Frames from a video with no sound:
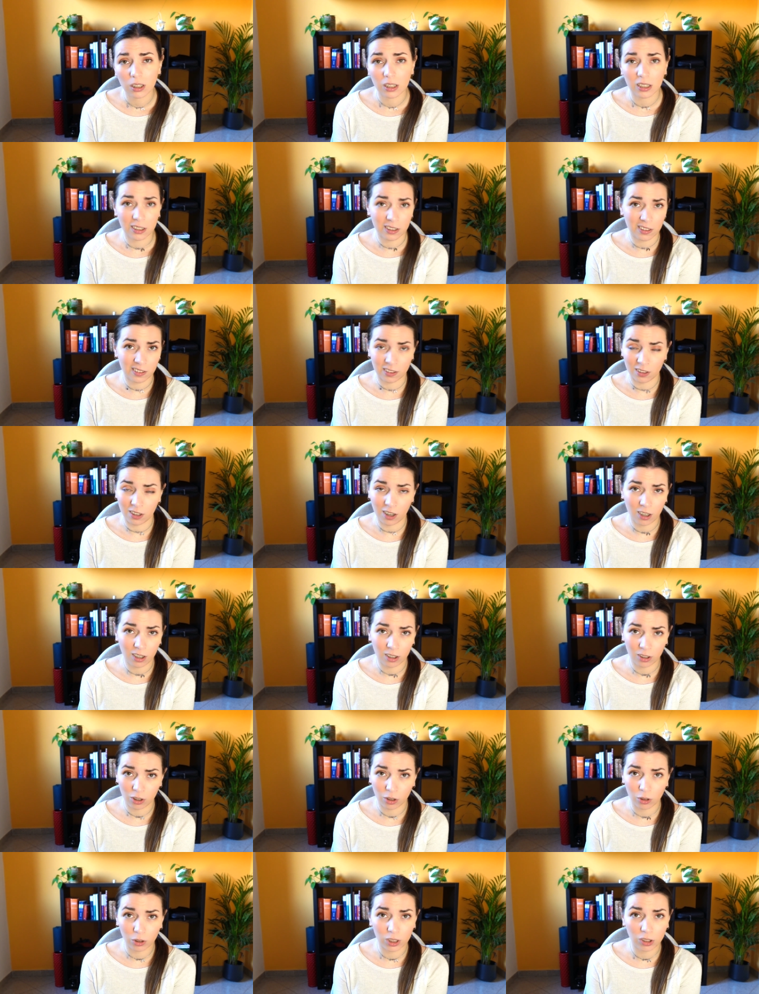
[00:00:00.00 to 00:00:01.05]
It's not
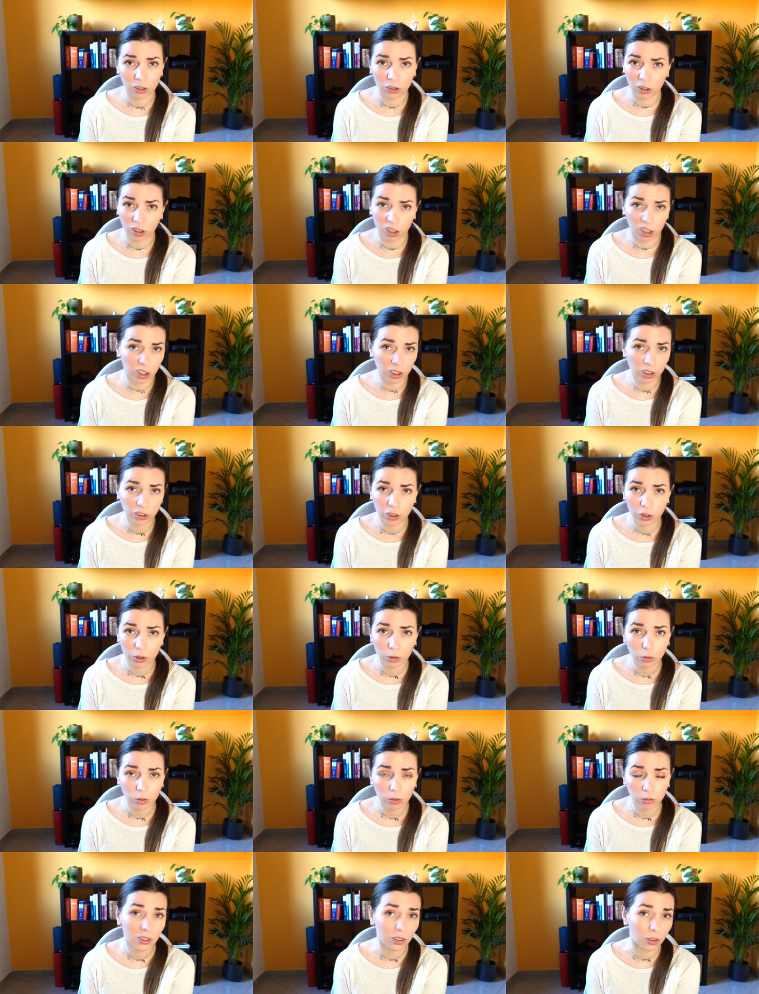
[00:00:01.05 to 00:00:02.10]
going to hurt you,
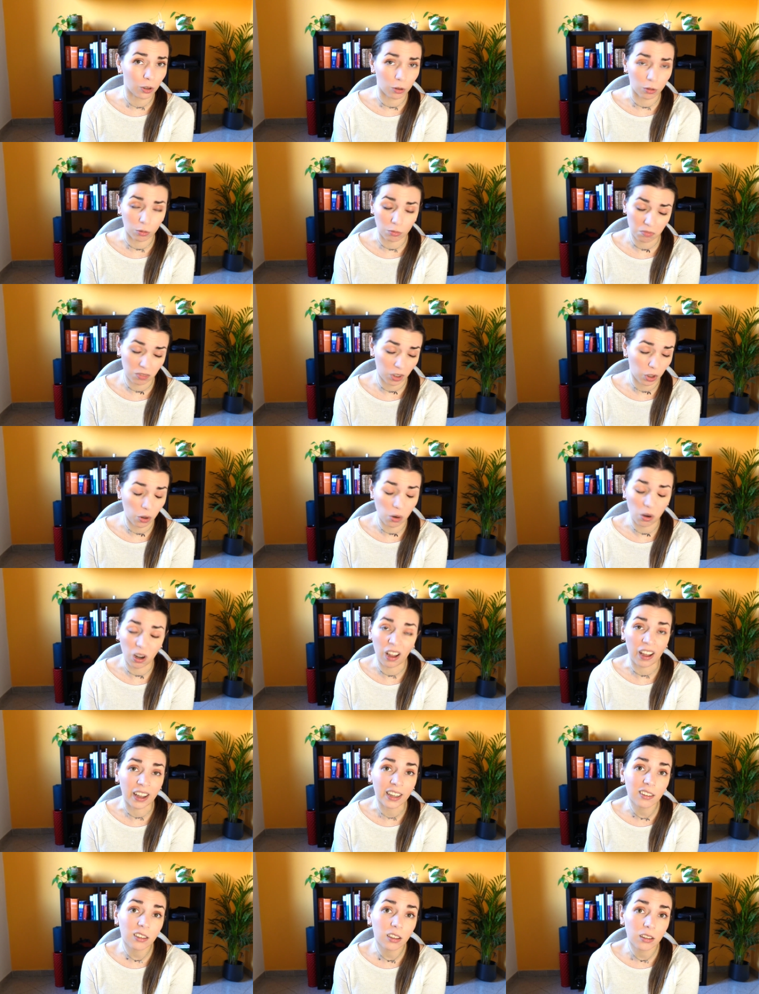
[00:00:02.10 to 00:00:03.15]
so go
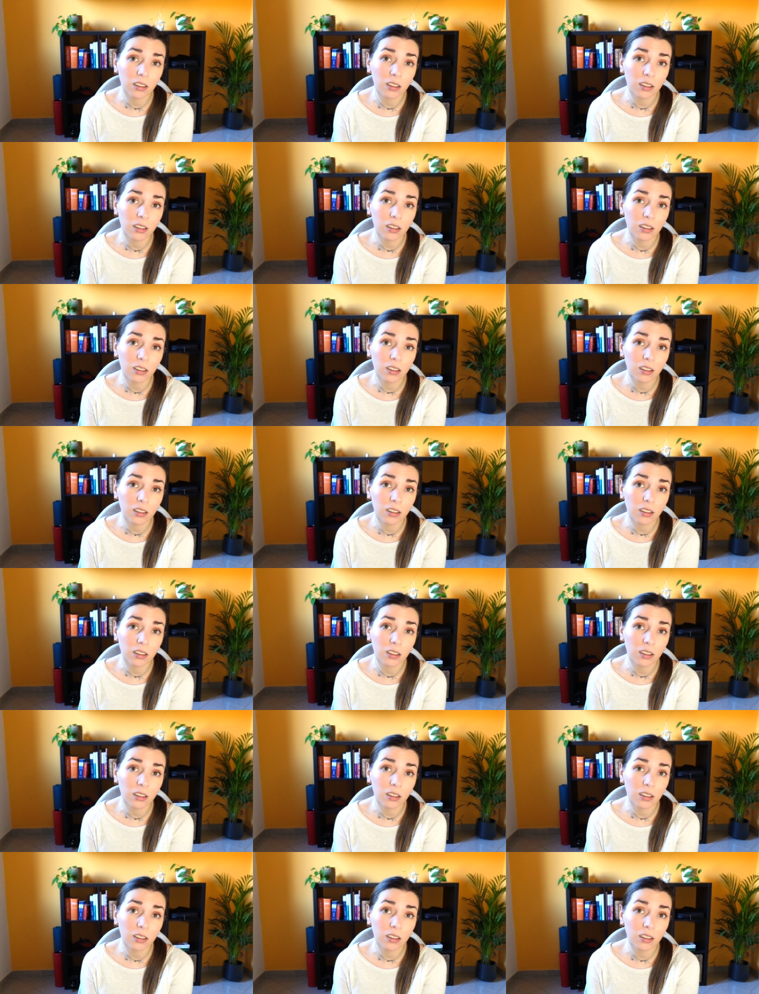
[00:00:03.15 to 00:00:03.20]
ahead.